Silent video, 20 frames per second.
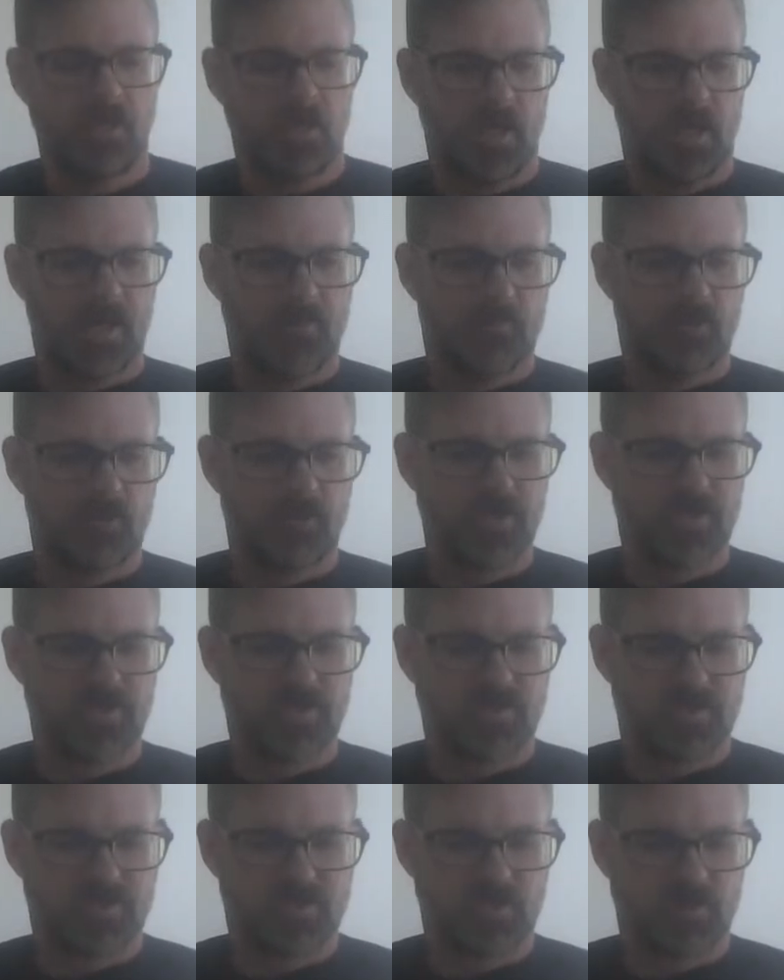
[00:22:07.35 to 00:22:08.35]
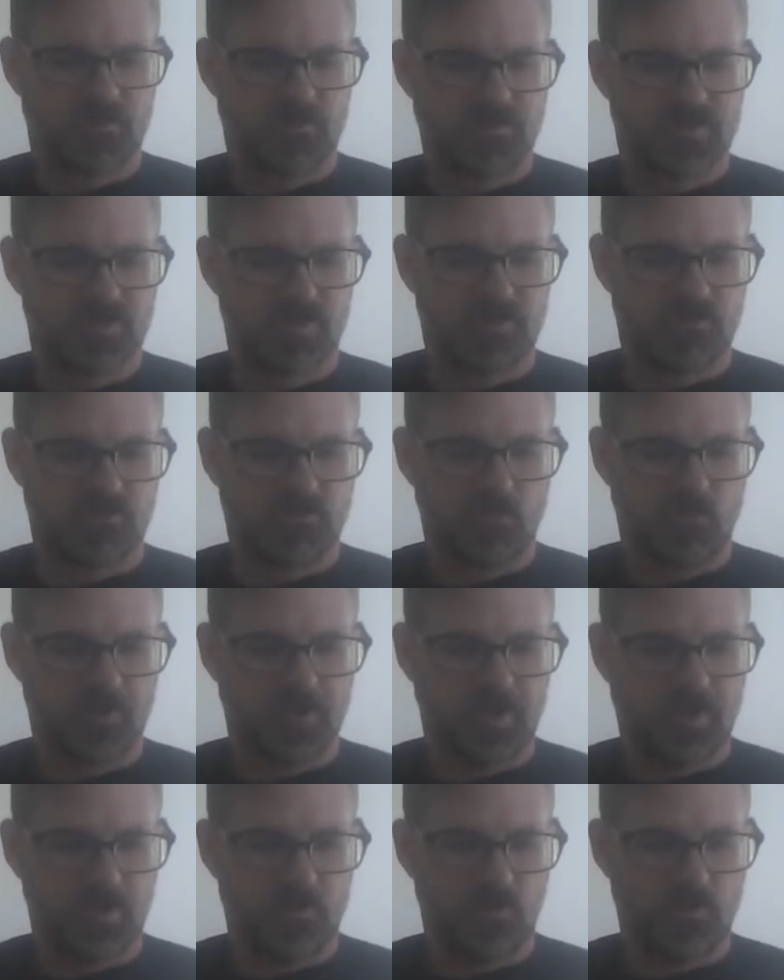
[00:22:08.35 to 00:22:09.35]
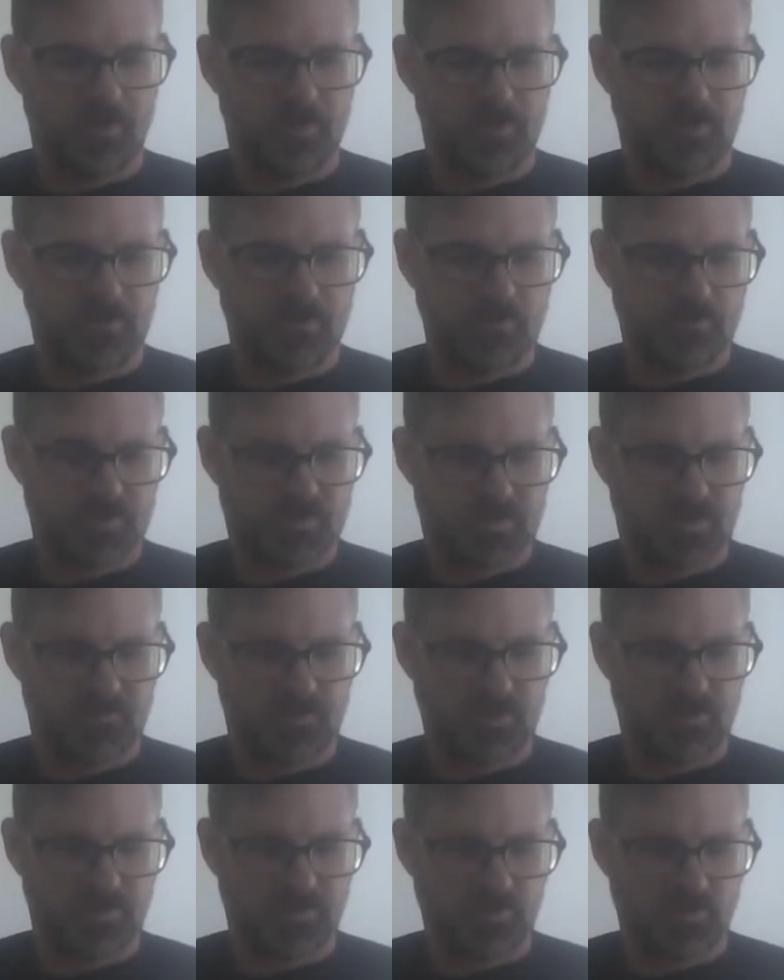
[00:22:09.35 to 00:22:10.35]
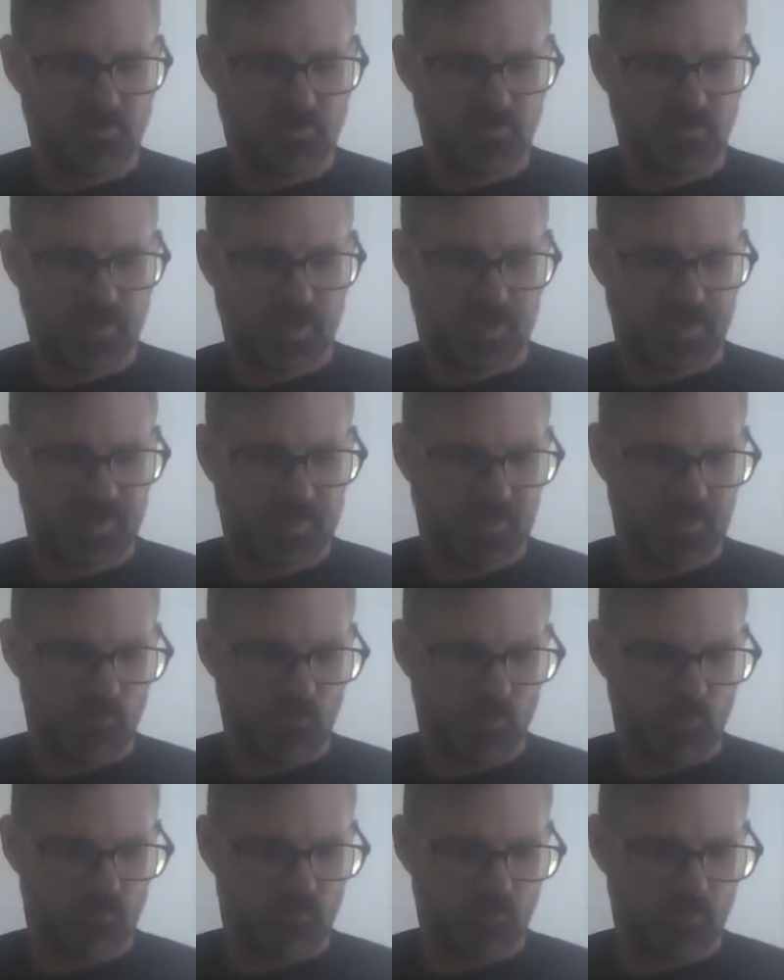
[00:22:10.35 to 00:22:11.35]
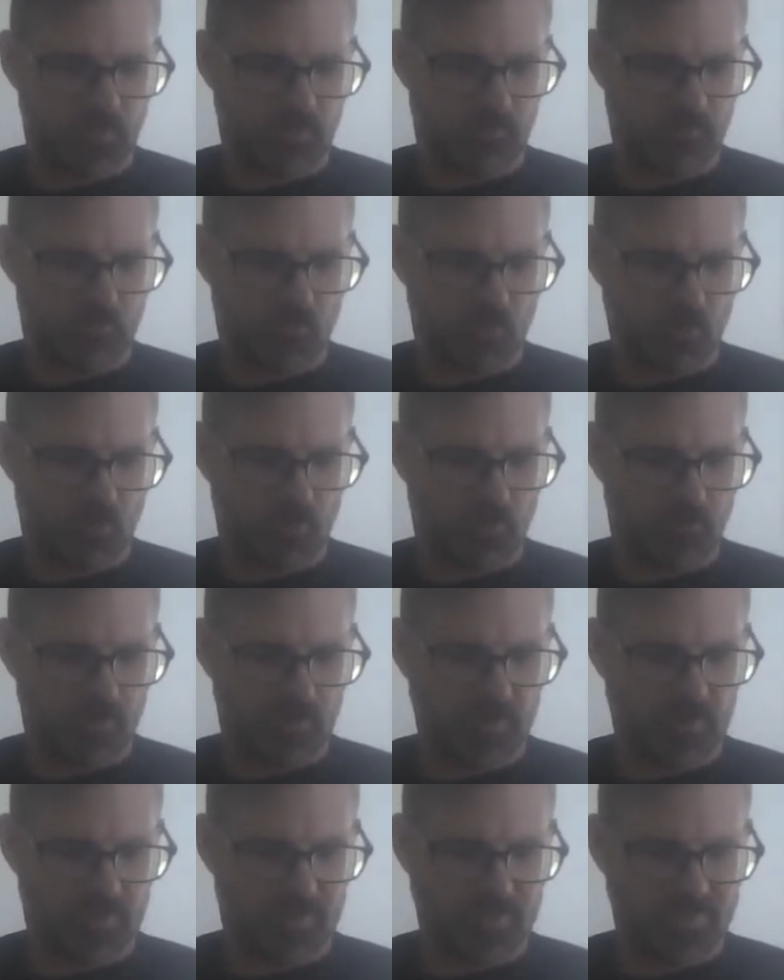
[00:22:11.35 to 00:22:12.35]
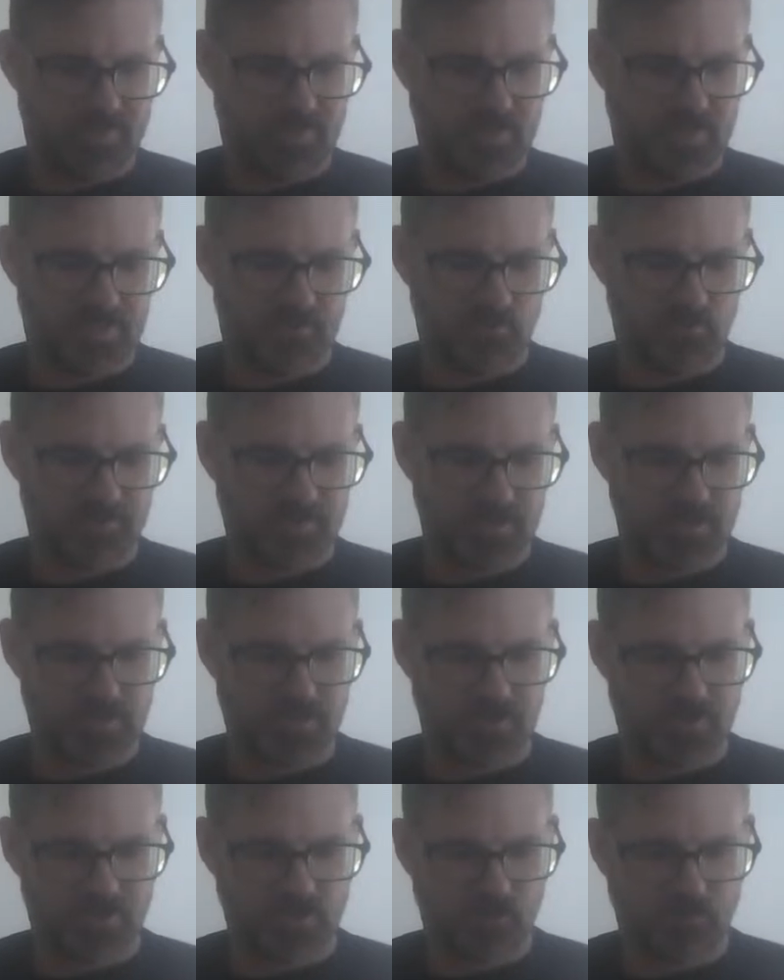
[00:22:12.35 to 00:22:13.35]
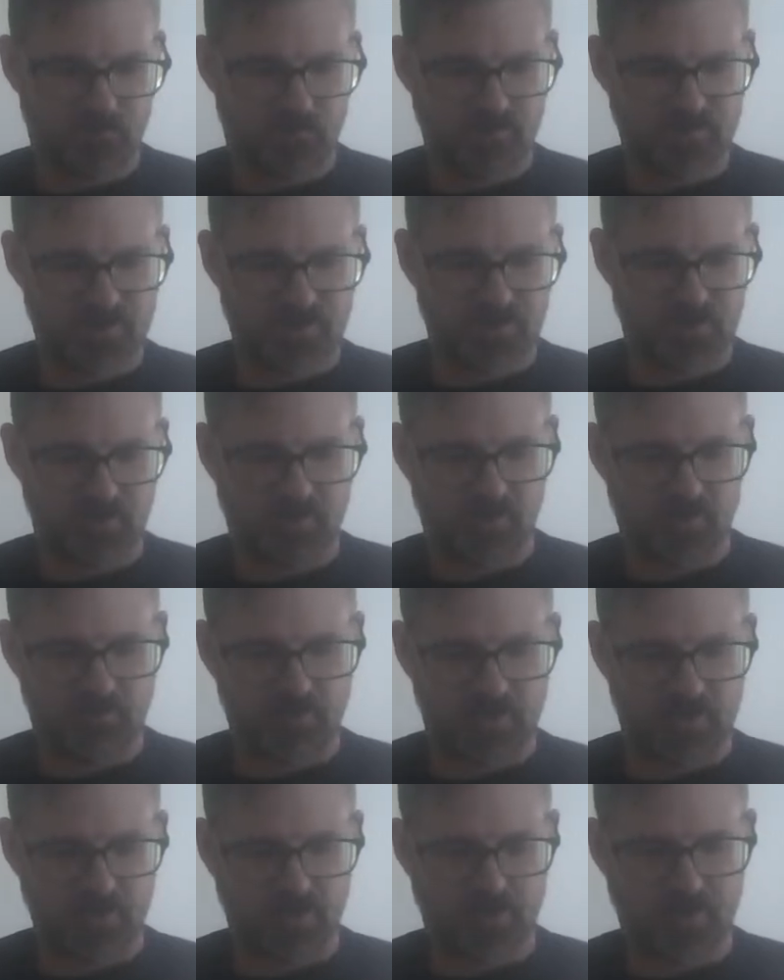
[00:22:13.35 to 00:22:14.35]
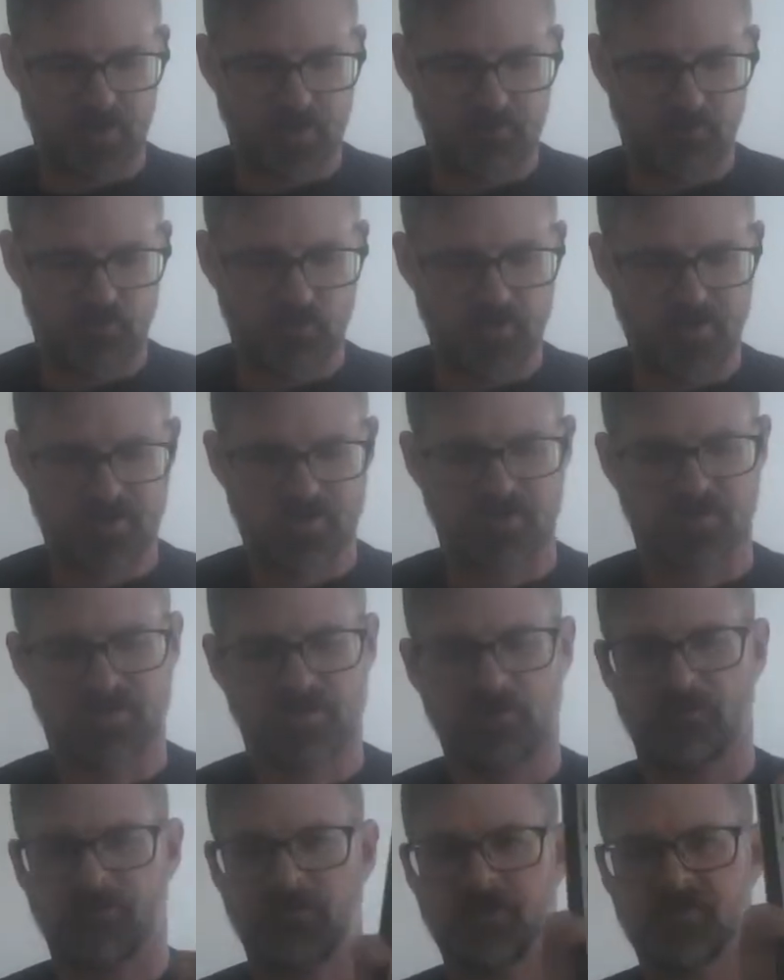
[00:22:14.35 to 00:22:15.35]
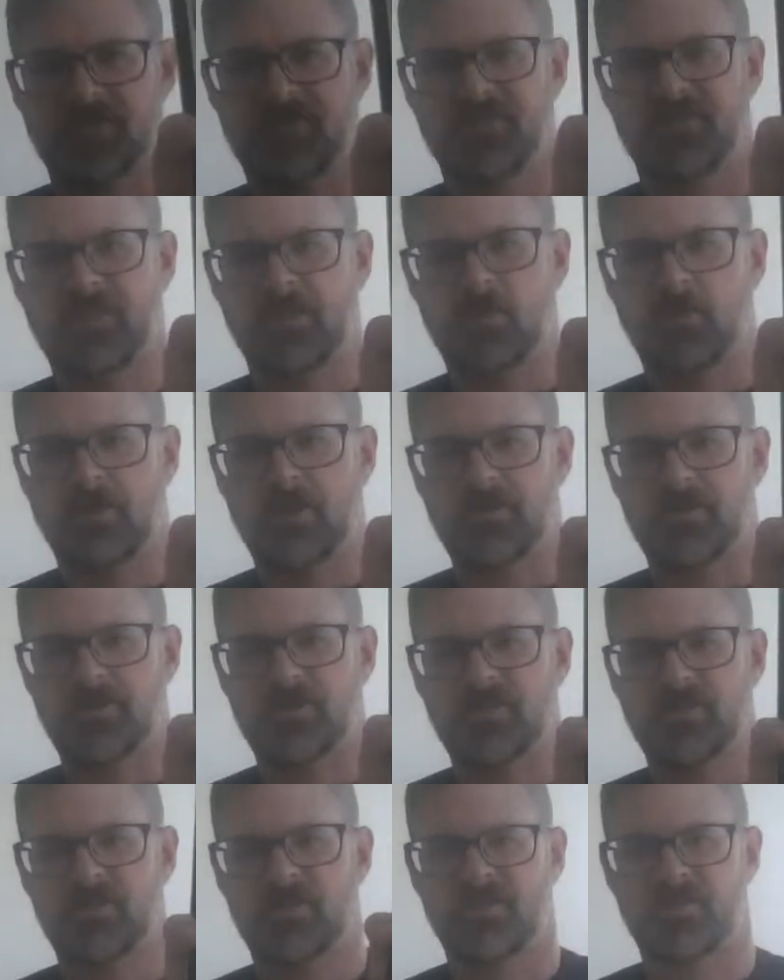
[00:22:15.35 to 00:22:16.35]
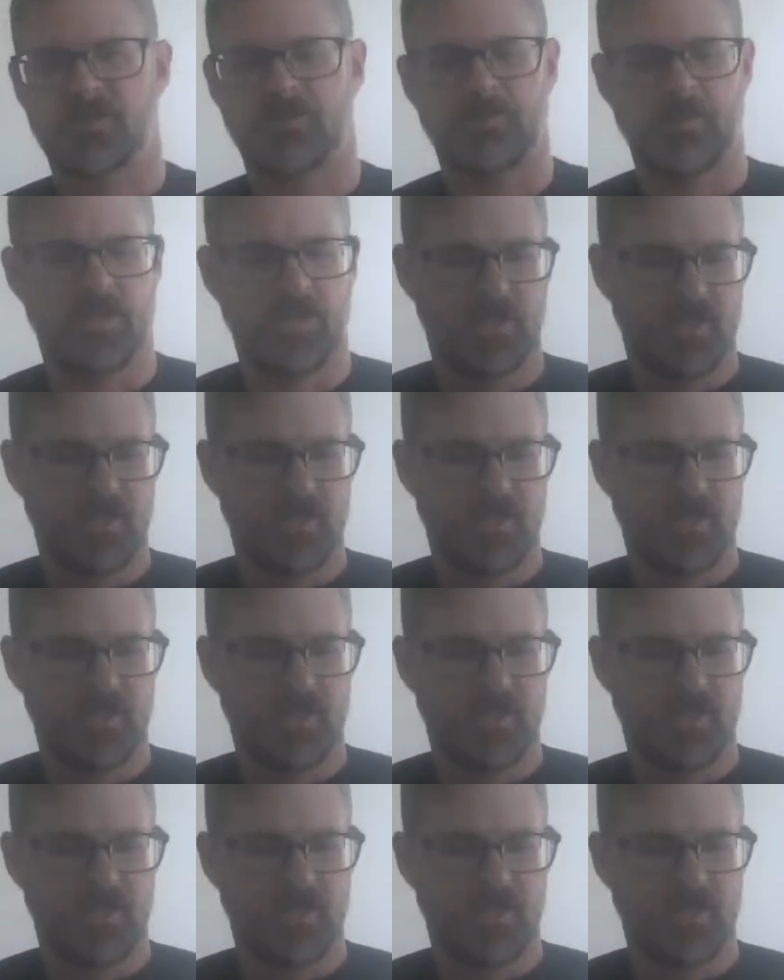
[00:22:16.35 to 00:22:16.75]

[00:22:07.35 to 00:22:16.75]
Operation surface in a 48 window, 72 track, and 144 grid line setting and rotation surface, another ground line operation surface and set location system.